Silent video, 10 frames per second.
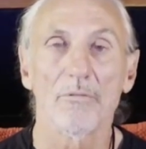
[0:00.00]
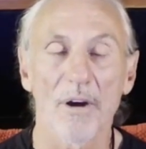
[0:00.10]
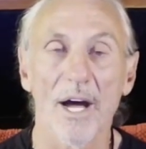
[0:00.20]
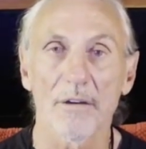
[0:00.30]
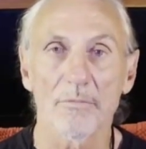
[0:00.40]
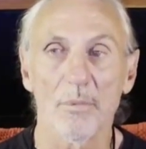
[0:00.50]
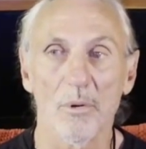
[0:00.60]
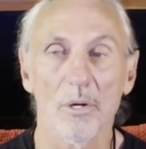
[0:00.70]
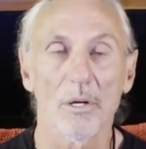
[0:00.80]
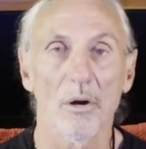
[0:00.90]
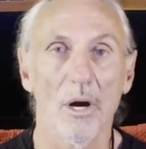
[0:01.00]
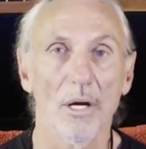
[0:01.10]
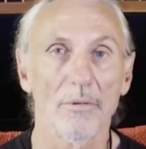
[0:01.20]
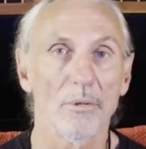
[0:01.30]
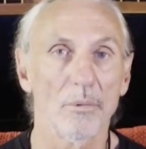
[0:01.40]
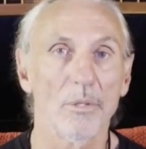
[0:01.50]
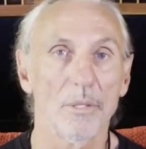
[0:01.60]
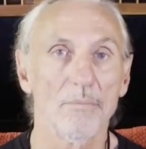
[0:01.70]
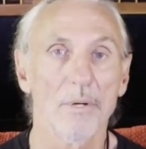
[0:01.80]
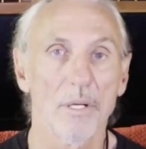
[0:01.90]
five more on the
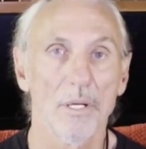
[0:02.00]
room,